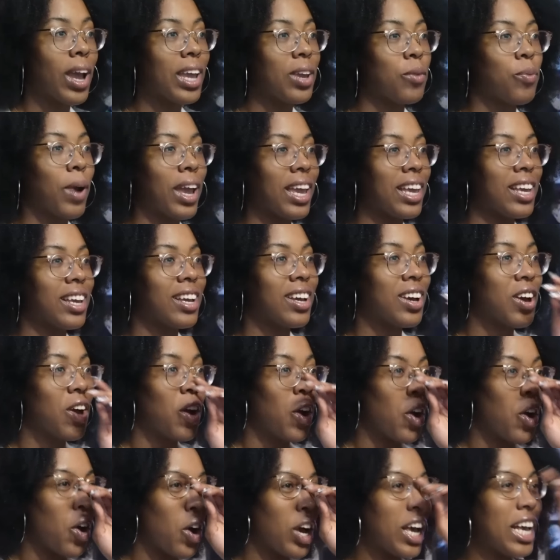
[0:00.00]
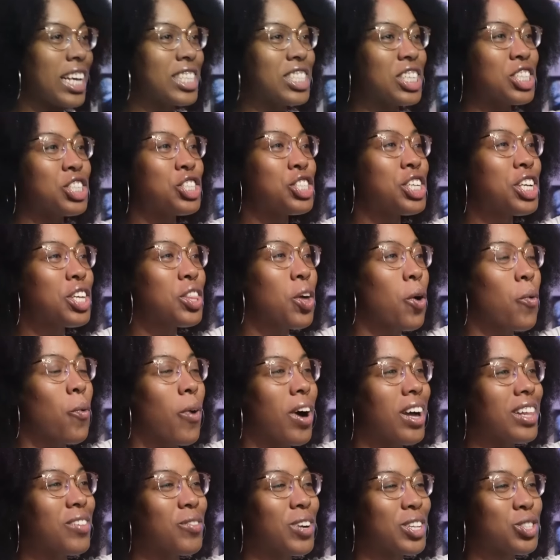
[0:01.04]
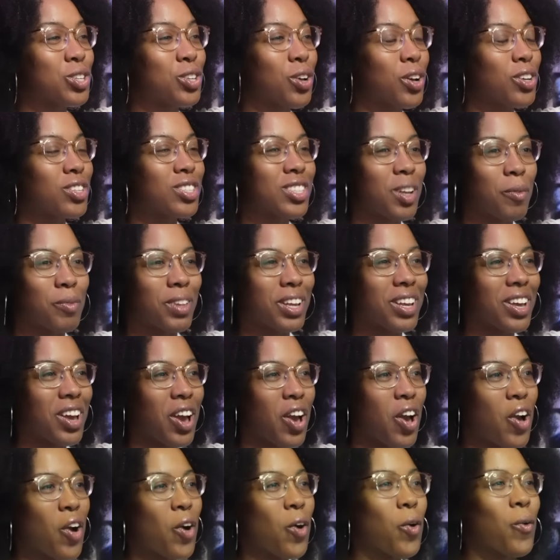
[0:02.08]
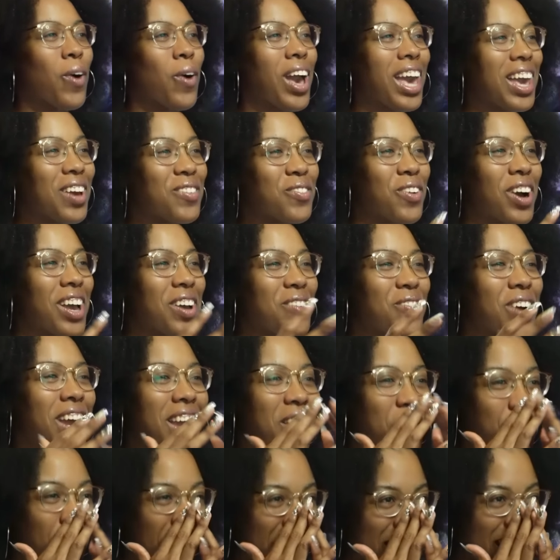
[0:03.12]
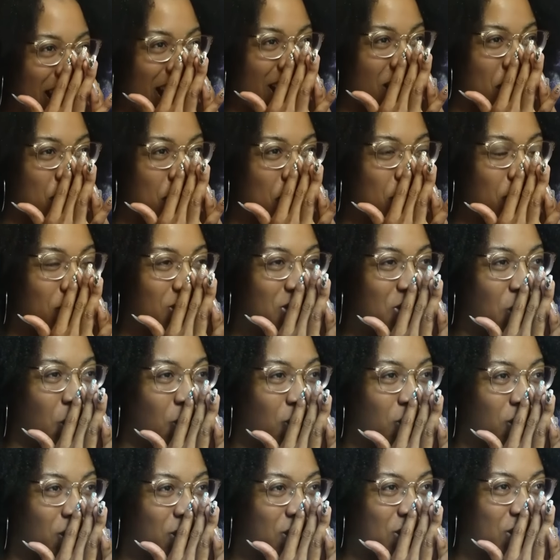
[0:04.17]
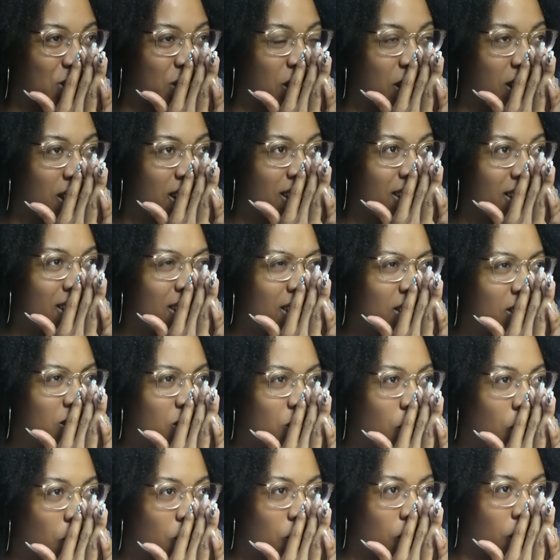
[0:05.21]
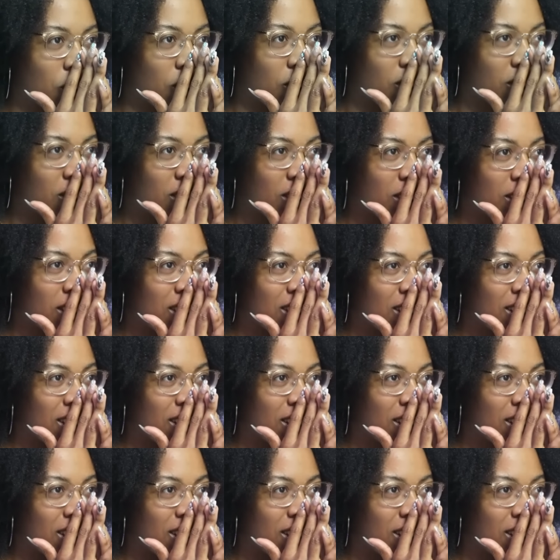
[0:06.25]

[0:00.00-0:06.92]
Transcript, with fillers: Wait, wait. Isn't she the one with something? Wait, wait, wait, wait. I remember Todo. Todo.